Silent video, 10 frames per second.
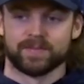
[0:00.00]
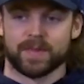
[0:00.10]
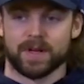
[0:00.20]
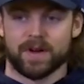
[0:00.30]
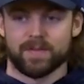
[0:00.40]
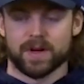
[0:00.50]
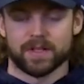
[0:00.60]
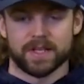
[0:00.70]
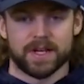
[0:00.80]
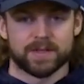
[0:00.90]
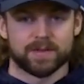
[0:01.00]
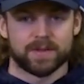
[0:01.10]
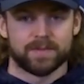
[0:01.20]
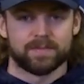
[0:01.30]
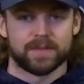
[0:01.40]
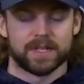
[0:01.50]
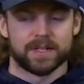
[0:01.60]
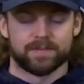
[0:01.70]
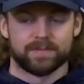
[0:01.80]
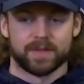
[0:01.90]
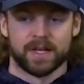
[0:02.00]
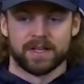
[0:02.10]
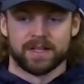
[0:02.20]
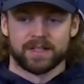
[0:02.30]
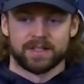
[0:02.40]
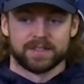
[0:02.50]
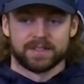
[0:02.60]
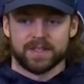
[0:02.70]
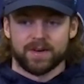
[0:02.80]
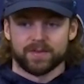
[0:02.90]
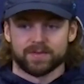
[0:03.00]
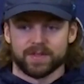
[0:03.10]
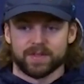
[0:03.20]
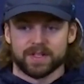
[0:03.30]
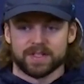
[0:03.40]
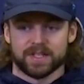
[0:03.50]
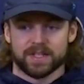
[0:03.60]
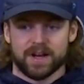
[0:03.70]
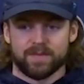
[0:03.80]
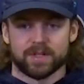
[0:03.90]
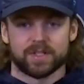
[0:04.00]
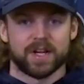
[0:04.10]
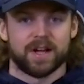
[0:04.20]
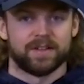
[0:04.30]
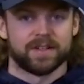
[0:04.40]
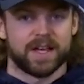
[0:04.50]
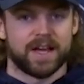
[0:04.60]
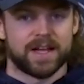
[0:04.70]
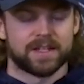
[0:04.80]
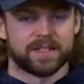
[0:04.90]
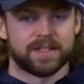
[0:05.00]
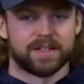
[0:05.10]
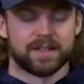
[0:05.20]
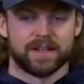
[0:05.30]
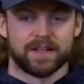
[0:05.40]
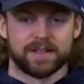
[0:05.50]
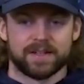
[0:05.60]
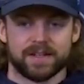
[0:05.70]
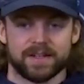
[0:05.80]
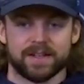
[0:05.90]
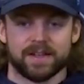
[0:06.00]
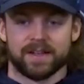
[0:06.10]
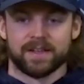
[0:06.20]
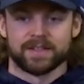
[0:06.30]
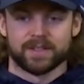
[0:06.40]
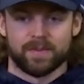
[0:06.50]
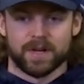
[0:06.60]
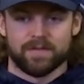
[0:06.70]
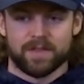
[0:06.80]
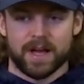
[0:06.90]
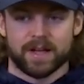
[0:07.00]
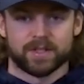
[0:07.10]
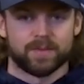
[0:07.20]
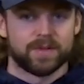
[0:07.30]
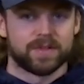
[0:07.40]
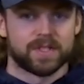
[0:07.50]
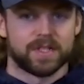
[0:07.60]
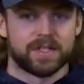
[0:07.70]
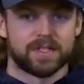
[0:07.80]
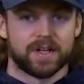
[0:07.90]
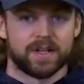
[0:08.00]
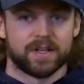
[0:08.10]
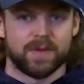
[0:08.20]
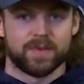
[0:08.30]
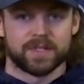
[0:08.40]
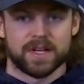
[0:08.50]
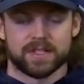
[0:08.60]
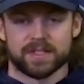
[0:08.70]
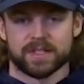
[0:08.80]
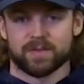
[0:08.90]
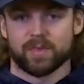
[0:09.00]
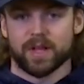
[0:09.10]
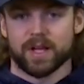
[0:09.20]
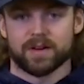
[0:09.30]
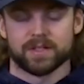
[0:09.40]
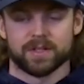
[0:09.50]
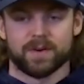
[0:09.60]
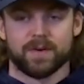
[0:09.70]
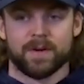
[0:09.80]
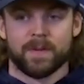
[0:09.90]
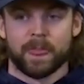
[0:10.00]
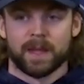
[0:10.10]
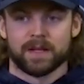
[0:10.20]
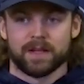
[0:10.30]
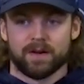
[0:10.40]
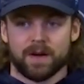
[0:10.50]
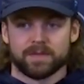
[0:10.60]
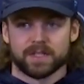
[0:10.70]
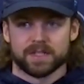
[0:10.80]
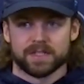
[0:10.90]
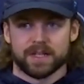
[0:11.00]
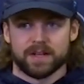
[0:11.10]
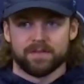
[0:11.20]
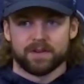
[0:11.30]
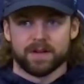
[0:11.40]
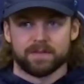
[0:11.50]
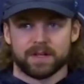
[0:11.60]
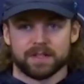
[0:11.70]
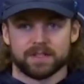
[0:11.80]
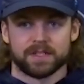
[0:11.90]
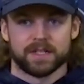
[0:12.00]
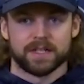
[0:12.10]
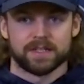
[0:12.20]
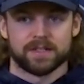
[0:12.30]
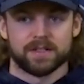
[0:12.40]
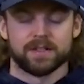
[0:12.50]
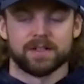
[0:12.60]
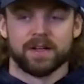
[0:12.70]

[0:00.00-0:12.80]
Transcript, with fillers: you know I've been on the ice with him. Um, you know, you can see how much talent he has and and uh, so many of the attributes that uh, he possesses as a player. So, you know, I'm just excited for him to get the chance to